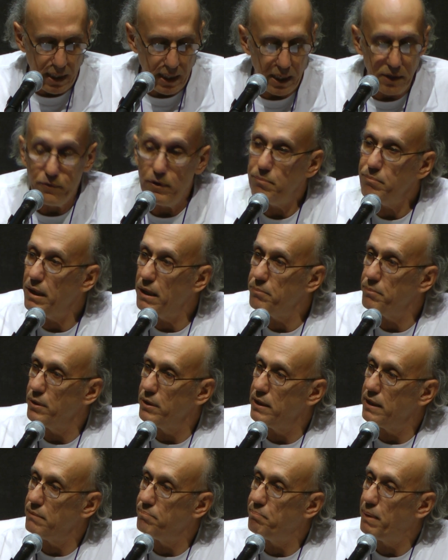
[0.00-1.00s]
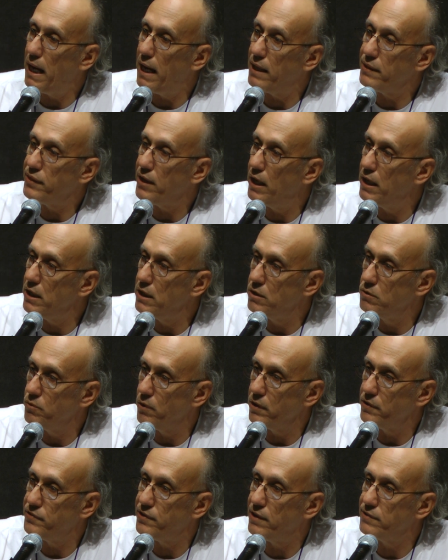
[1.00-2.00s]
And remember that Bath Iron
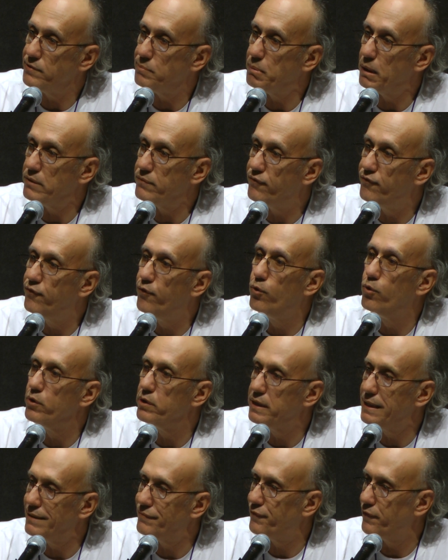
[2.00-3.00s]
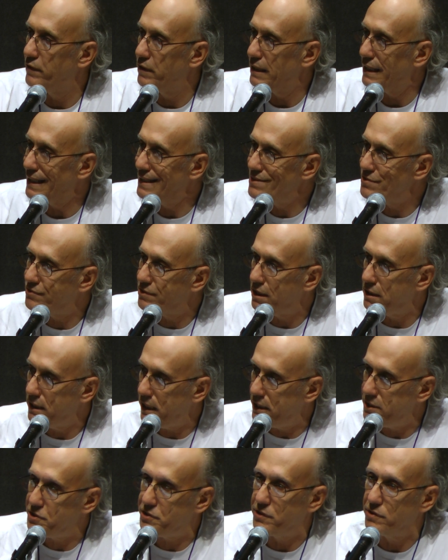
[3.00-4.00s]
Works has about 4 different
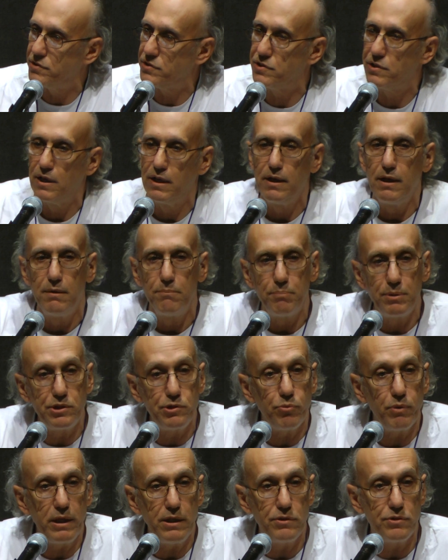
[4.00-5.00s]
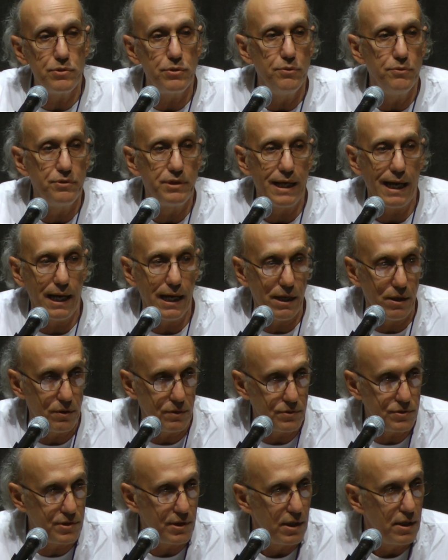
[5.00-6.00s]
installations between 2
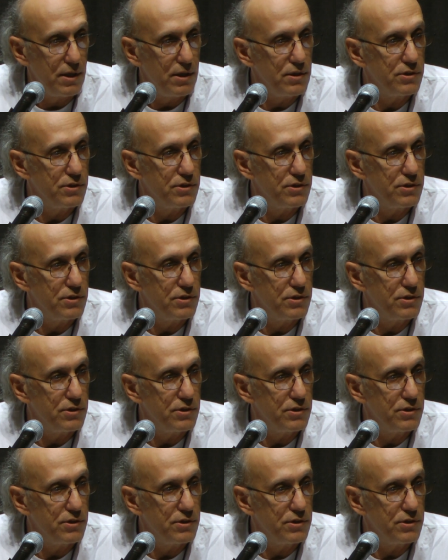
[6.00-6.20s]
towns,